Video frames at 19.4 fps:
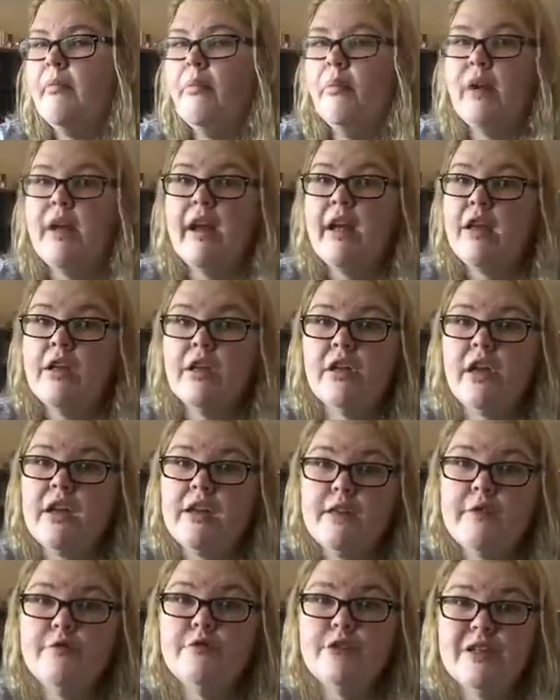When I
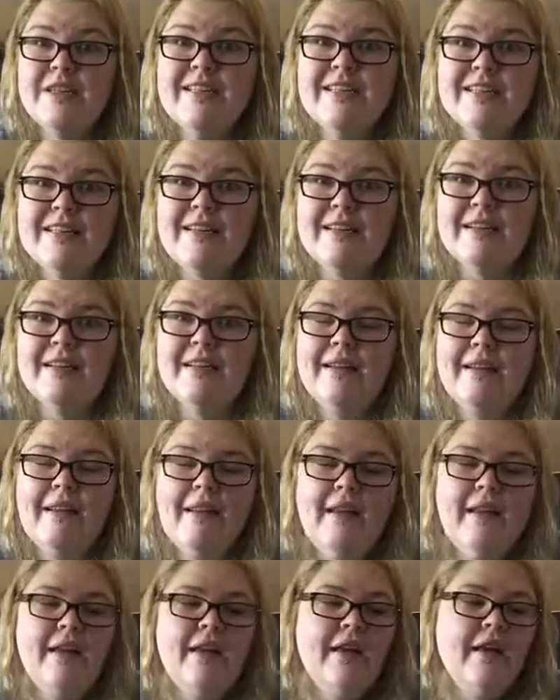usually did.
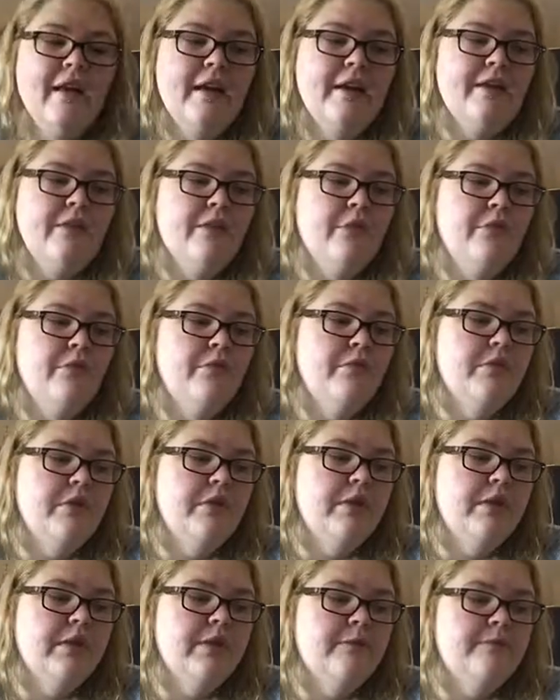I
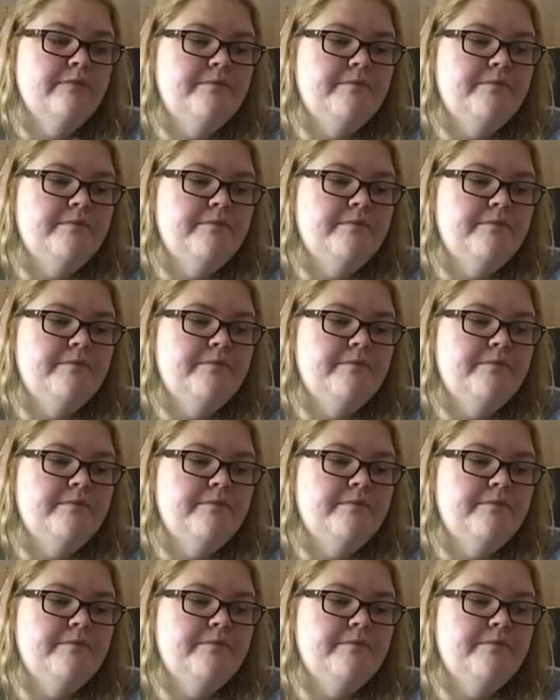don't.